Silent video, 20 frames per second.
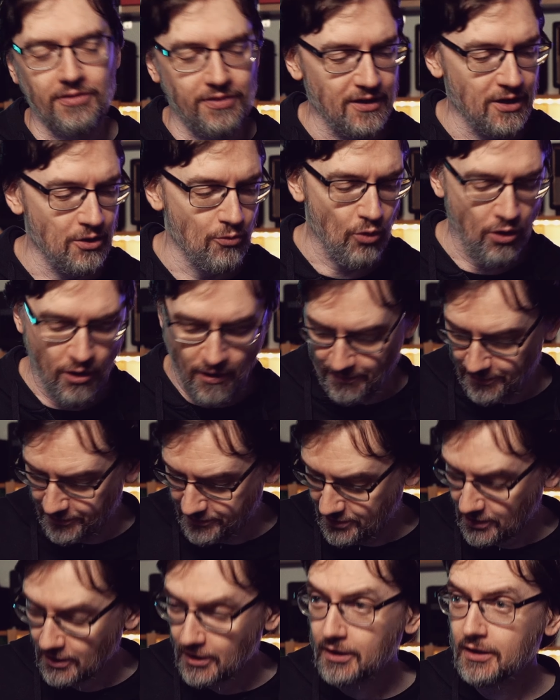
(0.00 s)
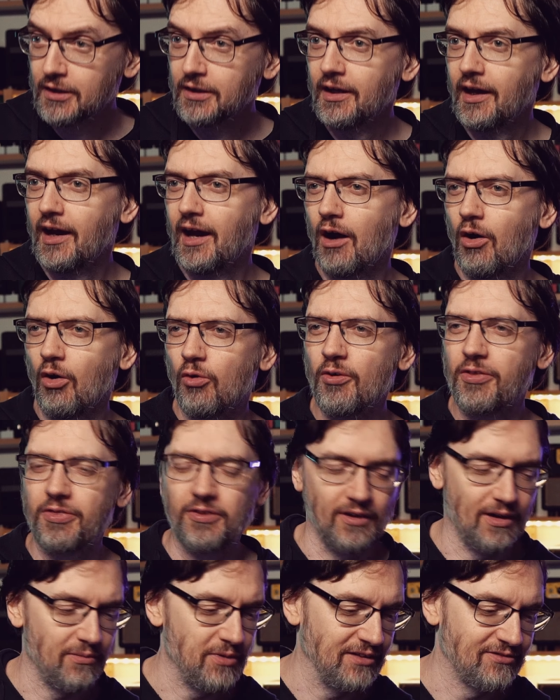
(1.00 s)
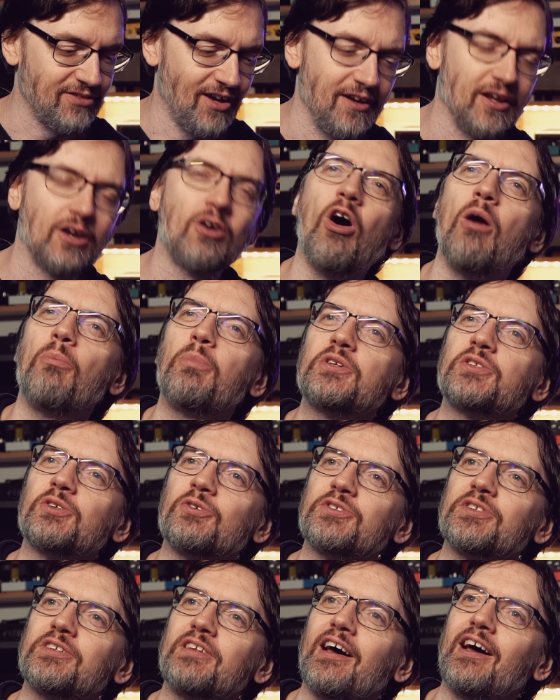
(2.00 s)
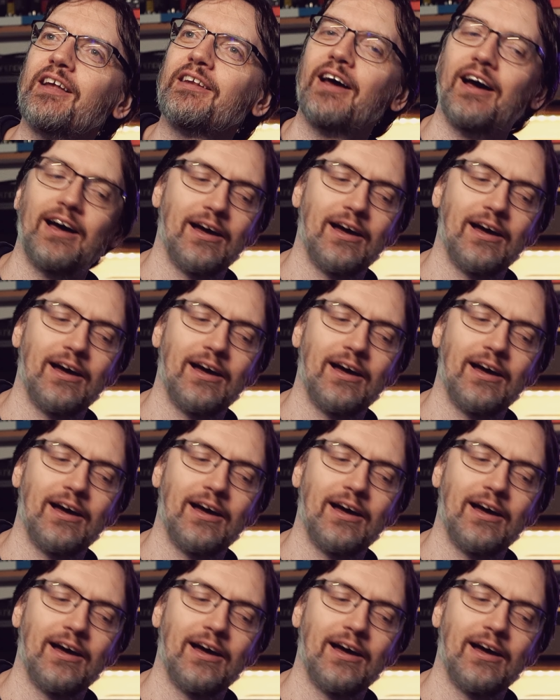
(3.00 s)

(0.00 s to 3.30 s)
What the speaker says: thing you want, or with, I mean, Dynacomp is also that.